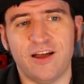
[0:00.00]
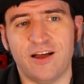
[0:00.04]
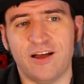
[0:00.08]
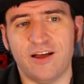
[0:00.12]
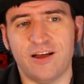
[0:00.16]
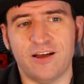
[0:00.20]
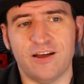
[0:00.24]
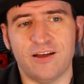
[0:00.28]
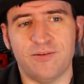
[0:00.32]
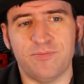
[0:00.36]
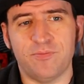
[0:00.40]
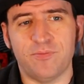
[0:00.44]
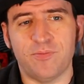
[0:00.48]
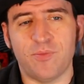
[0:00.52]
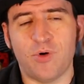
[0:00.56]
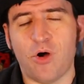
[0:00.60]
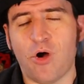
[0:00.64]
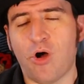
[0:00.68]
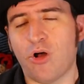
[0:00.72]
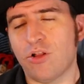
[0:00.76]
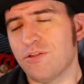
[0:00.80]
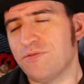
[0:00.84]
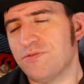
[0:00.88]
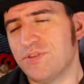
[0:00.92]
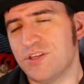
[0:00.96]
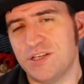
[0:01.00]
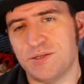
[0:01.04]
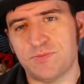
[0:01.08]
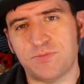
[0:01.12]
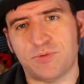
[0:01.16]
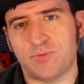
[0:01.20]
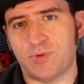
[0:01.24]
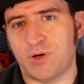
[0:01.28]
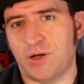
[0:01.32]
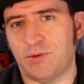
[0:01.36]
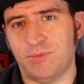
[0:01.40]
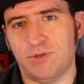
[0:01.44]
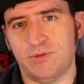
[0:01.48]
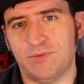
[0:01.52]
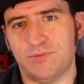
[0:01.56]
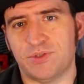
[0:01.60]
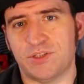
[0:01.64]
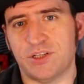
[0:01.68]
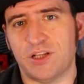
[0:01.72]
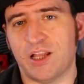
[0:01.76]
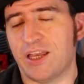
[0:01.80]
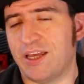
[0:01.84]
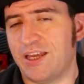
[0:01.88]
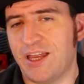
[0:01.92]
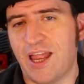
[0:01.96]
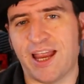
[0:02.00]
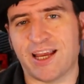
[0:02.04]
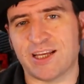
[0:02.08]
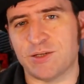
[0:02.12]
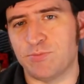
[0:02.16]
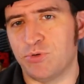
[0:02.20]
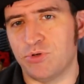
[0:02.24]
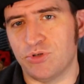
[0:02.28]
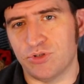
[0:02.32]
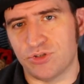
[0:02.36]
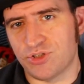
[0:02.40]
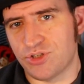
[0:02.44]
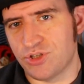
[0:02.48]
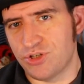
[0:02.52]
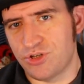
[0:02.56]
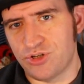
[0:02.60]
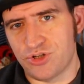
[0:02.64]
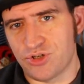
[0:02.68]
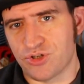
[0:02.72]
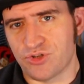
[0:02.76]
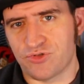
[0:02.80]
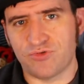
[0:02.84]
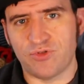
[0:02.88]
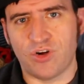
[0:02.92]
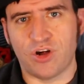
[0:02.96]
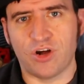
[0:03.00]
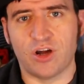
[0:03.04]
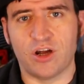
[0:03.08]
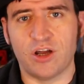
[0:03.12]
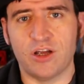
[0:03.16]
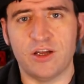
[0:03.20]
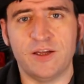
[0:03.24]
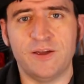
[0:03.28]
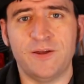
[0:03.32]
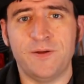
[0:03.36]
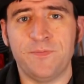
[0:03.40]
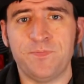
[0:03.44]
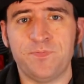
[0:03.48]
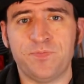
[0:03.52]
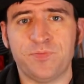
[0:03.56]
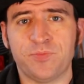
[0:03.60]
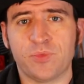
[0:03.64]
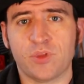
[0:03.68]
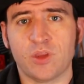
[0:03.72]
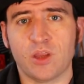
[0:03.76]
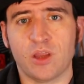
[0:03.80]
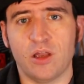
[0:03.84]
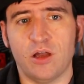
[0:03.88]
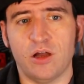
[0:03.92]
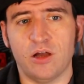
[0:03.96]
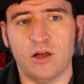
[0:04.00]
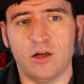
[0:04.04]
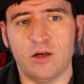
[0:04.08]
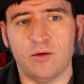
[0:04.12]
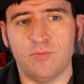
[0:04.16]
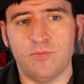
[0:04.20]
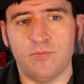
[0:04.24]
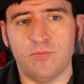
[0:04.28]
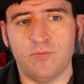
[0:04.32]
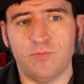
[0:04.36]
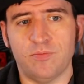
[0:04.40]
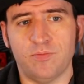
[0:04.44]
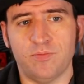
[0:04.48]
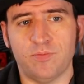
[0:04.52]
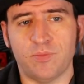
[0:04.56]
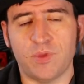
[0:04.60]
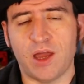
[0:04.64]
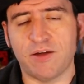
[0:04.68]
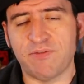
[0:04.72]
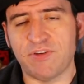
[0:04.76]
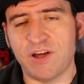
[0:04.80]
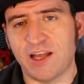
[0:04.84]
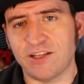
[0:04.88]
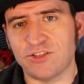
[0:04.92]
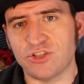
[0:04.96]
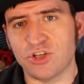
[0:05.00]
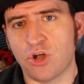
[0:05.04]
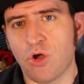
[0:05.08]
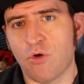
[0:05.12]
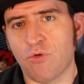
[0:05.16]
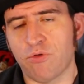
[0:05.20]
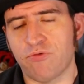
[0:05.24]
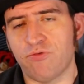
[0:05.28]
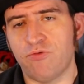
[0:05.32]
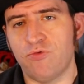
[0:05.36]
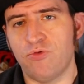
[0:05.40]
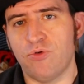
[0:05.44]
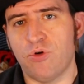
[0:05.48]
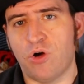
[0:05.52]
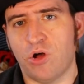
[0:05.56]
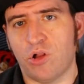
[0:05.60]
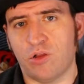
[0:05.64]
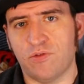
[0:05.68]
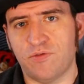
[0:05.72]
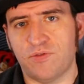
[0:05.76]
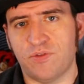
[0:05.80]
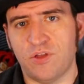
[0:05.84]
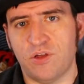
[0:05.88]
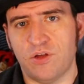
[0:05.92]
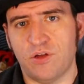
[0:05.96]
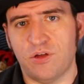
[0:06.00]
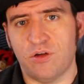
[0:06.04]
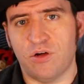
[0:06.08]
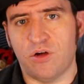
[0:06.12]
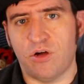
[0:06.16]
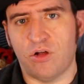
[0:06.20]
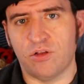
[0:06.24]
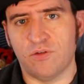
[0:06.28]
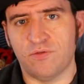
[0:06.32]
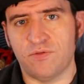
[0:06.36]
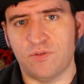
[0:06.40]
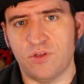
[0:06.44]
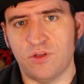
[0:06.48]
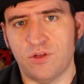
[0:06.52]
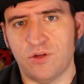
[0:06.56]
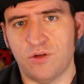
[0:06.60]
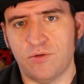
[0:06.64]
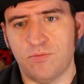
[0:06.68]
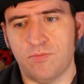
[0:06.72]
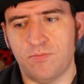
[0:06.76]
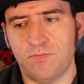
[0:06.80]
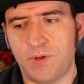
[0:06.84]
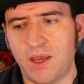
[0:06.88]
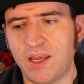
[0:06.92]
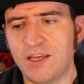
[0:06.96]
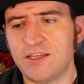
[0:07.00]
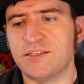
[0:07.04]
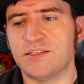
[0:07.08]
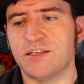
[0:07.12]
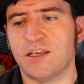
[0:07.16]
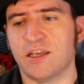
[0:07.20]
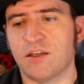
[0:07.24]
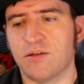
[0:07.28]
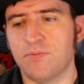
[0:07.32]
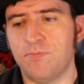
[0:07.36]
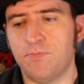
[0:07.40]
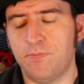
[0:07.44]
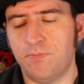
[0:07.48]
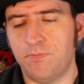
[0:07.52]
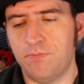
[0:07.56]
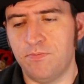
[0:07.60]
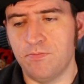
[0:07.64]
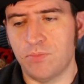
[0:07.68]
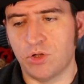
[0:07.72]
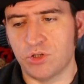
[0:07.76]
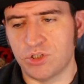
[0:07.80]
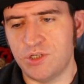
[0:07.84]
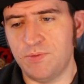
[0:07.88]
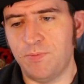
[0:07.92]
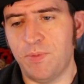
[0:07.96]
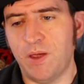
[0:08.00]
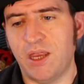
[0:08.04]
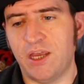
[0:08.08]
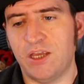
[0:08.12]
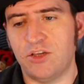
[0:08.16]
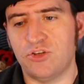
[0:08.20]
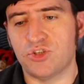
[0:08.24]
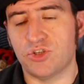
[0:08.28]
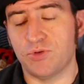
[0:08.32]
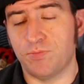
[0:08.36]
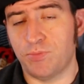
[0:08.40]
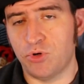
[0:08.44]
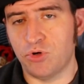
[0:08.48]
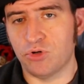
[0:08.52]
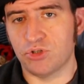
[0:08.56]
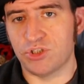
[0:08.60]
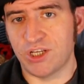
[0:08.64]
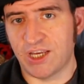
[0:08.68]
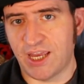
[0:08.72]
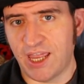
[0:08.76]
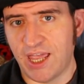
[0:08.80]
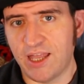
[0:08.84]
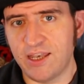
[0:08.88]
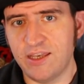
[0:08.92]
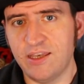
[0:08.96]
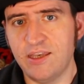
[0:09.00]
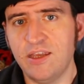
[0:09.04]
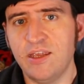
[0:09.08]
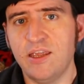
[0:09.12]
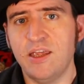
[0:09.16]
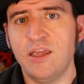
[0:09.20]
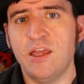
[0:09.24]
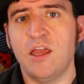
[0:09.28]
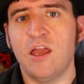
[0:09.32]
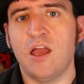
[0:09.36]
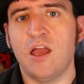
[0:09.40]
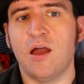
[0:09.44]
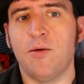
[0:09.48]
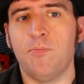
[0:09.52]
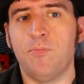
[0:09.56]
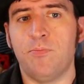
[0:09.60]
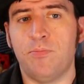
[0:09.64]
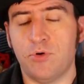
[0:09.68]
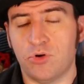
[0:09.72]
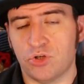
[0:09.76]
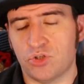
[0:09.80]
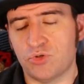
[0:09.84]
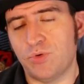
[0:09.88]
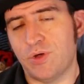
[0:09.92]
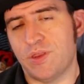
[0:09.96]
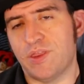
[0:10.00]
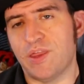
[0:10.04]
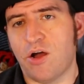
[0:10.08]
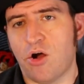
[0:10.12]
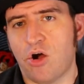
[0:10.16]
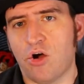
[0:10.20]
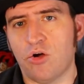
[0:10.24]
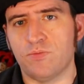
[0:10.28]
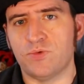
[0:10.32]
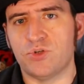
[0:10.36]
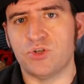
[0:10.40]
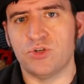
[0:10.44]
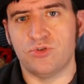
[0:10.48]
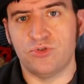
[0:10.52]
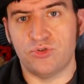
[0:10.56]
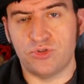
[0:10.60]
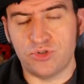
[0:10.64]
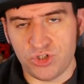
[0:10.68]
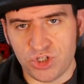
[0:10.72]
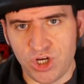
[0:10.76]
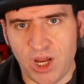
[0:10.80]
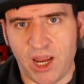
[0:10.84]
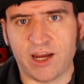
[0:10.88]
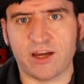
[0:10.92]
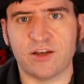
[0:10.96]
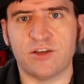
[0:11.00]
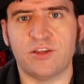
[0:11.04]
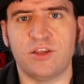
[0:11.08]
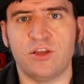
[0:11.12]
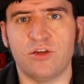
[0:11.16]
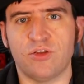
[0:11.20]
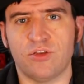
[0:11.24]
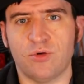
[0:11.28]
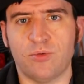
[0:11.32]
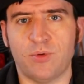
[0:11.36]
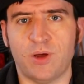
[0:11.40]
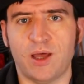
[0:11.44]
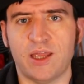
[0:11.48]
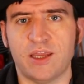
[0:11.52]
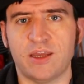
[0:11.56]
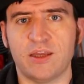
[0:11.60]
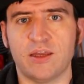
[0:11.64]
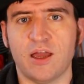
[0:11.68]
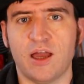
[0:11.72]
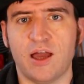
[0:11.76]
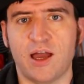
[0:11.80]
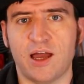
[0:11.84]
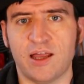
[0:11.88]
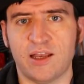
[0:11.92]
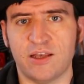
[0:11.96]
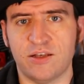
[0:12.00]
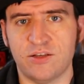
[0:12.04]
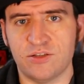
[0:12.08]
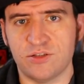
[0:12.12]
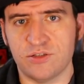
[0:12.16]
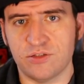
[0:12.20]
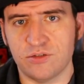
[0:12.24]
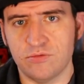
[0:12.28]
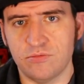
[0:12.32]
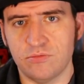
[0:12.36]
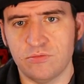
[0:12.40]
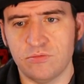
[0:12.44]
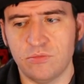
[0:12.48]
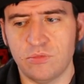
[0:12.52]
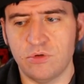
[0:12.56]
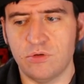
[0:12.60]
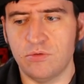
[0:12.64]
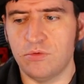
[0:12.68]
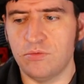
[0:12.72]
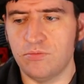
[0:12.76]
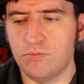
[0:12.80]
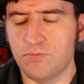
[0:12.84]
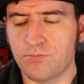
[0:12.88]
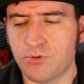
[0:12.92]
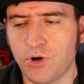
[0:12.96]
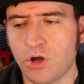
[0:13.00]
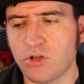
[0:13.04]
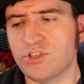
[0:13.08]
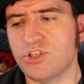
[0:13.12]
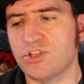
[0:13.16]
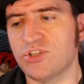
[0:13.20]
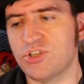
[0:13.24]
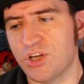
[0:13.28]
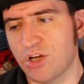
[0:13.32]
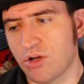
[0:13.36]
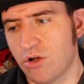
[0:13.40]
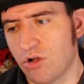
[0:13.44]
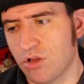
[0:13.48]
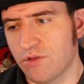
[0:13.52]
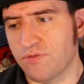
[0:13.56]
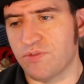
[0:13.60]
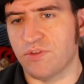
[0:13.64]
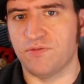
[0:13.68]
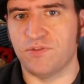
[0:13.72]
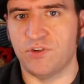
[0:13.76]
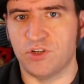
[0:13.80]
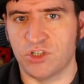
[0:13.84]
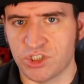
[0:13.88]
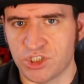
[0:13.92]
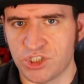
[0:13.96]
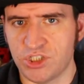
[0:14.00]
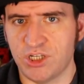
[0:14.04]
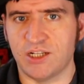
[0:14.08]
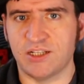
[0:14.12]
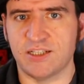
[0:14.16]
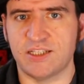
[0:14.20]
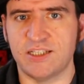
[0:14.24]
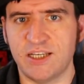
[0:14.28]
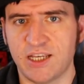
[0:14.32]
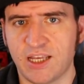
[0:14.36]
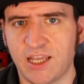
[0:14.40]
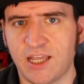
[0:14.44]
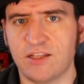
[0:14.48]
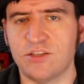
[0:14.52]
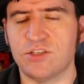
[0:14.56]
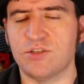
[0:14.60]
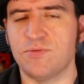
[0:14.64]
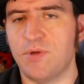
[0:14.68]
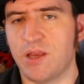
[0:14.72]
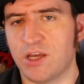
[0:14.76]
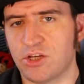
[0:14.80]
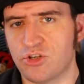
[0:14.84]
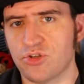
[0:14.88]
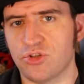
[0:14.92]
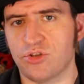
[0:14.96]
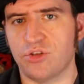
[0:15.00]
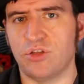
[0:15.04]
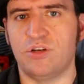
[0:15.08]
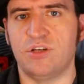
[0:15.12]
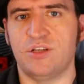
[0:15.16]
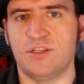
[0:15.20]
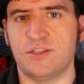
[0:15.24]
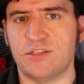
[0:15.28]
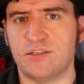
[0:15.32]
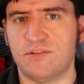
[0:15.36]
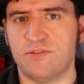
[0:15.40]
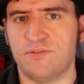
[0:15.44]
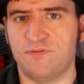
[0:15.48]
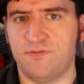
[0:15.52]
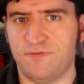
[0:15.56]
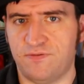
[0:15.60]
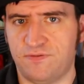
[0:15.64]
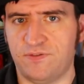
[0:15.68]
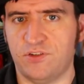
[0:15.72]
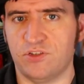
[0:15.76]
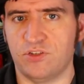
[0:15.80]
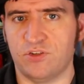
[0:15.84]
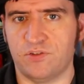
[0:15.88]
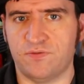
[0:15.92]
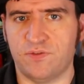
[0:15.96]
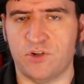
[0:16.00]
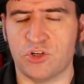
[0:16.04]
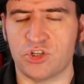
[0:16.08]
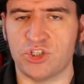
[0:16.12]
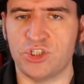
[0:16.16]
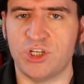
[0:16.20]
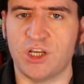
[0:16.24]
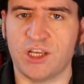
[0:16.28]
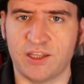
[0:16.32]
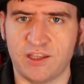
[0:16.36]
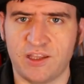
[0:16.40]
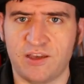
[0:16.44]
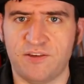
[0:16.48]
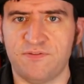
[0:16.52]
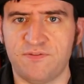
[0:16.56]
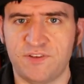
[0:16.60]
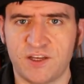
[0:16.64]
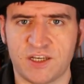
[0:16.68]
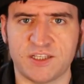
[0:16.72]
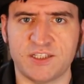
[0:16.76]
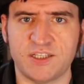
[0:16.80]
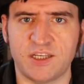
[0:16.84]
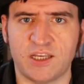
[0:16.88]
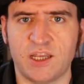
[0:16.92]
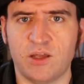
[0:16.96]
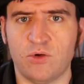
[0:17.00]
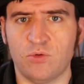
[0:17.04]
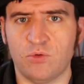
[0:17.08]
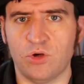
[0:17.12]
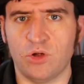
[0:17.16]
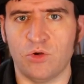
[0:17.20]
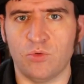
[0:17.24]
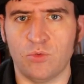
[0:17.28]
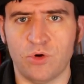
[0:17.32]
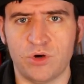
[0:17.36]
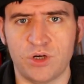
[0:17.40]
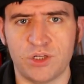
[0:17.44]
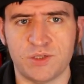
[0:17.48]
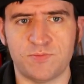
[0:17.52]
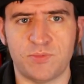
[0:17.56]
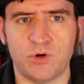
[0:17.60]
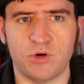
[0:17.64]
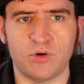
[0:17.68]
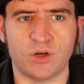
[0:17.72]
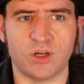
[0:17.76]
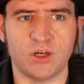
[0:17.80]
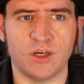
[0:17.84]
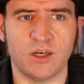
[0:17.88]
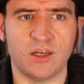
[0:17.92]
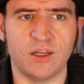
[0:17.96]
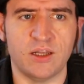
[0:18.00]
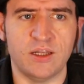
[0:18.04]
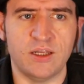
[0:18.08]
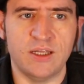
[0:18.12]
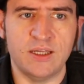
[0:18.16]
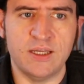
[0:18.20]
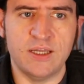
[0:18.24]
All of these problems, like exports that are just wrong. I've had to go through all of the basic multi-page support again, but with that option checked the other way, and processing all of the functionality again to make sure that it's functioning, and then fixing it where it's broken.